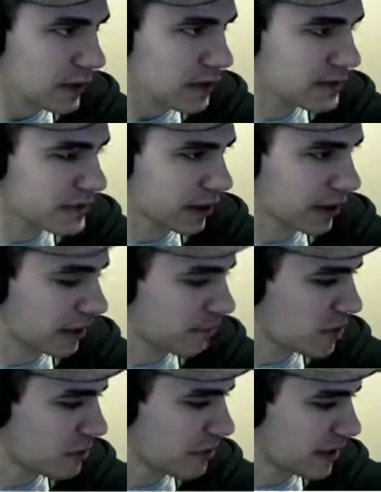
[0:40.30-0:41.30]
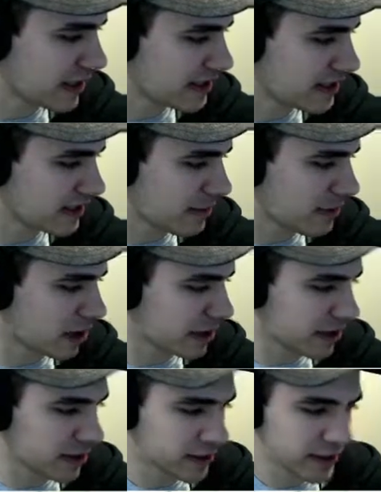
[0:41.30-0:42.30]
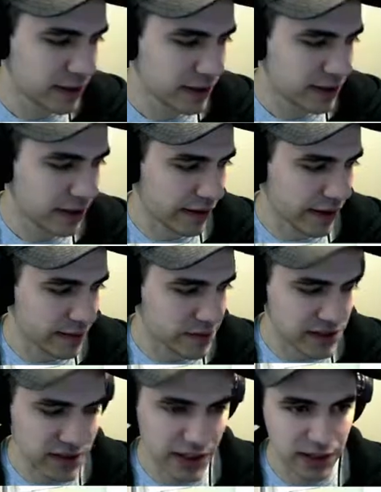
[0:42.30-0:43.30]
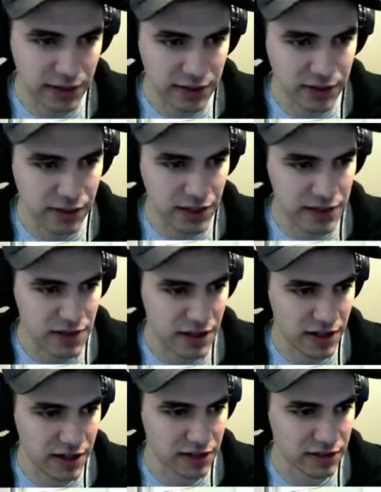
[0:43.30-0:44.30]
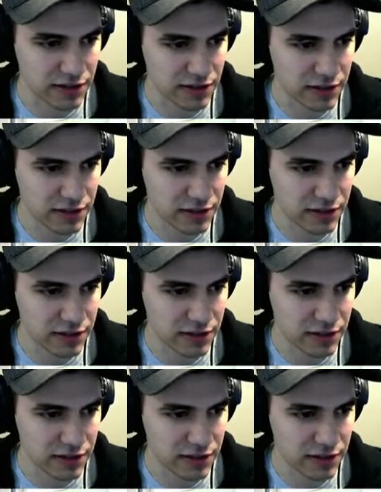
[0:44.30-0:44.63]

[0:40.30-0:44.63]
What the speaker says: So I gotta mute my desktop audio, and then I'm just gonna kind of talk and